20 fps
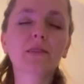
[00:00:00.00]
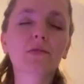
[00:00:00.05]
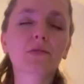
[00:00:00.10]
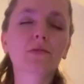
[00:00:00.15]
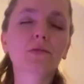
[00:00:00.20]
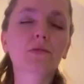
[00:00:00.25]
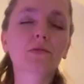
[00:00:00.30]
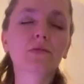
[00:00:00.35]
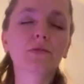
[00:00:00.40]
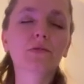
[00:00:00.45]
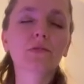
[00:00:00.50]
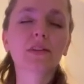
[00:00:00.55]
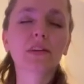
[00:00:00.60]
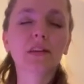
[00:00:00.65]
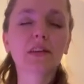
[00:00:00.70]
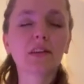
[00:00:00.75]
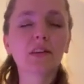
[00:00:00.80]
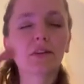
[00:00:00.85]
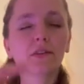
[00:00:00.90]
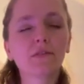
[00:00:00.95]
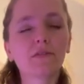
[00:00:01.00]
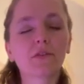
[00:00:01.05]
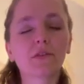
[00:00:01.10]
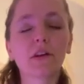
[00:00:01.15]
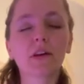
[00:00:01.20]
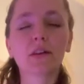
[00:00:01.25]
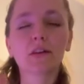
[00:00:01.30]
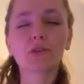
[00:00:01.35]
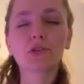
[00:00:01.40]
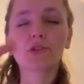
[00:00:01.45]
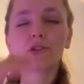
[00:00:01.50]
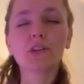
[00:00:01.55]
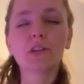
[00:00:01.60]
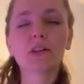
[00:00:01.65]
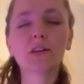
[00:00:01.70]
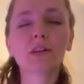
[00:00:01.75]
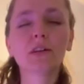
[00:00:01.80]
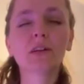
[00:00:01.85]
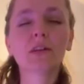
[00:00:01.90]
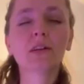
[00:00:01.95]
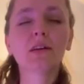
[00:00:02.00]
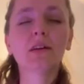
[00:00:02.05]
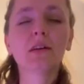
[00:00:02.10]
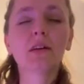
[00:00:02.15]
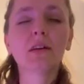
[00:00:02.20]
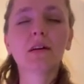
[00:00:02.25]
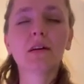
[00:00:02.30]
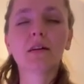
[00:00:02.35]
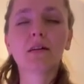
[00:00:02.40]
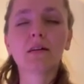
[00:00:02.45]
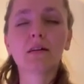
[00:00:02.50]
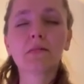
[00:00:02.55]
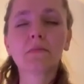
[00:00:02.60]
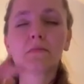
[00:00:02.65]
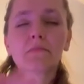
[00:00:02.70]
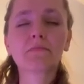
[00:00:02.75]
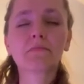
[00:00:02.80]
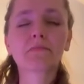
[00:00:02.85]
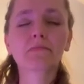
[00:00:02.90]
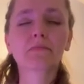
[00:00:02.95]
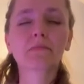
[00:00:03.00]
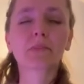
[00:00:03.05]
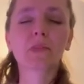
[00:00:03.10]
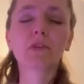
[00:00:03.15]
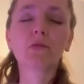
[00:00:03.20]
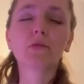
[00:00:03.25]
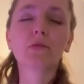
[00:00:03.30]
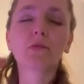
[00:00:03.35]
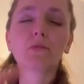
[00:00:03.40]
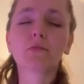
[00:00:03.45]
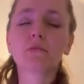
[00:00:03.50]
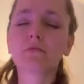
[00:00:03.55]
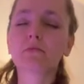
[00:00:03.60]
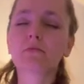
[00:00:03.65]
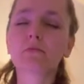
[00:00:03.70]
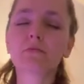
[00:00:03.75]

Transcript: so if you take care of your energy, um, you